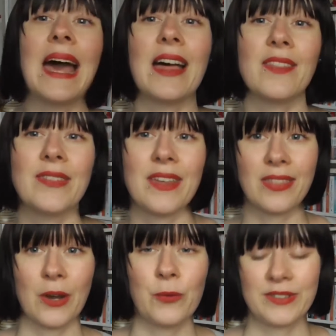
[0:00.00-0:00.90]
and
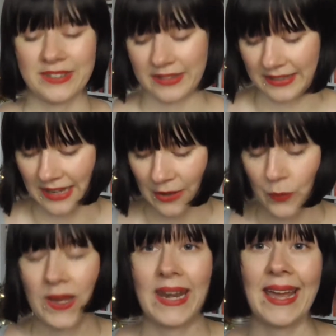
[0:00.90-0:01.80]
that was the day
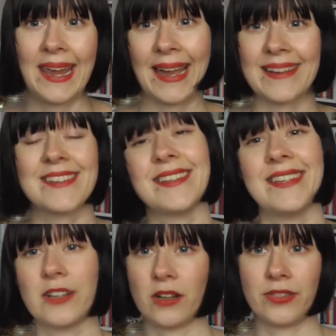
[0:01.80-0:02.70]
when I
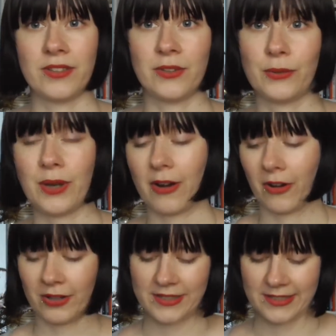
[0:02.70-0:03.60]
actually got the new
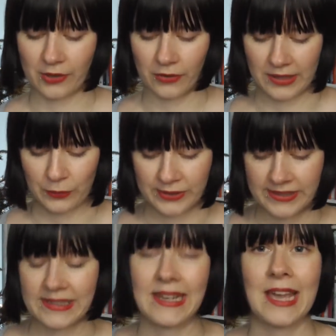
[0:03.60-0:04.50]
car. So that was
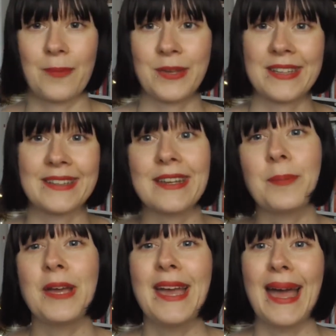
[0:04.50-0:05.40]
the day I picked it
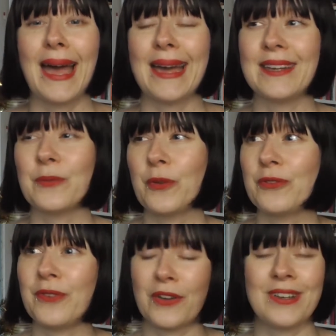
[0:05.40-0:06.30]
up, and it
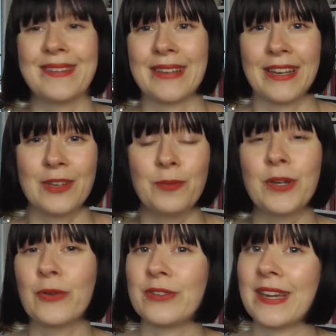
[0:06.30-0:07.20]
was very exciting
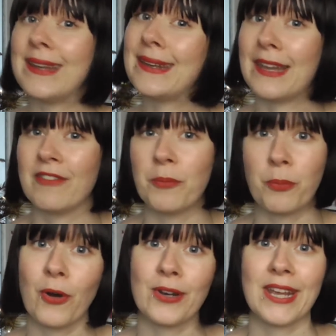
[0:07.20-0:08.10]
because I had never
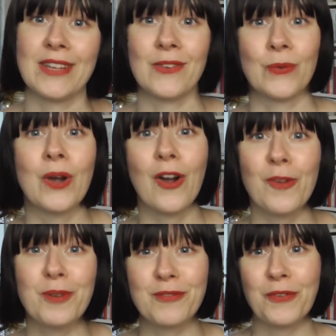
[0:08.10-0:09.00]
bought a new
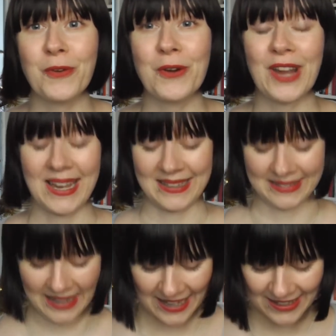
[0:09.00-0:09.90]
car before,
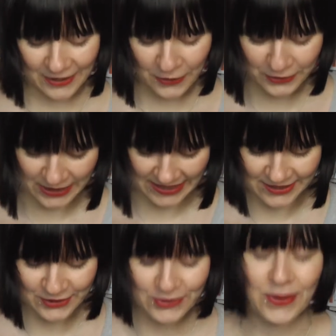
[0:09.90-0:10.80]
and you know, you get
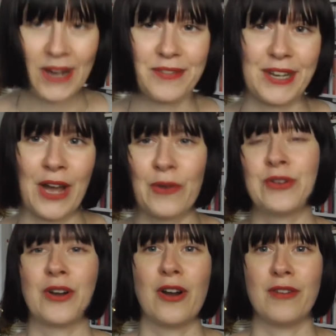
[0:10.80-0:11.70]
to drive it
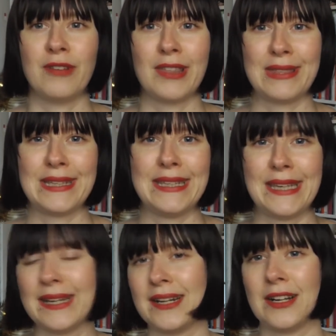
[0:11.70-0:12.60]
out of the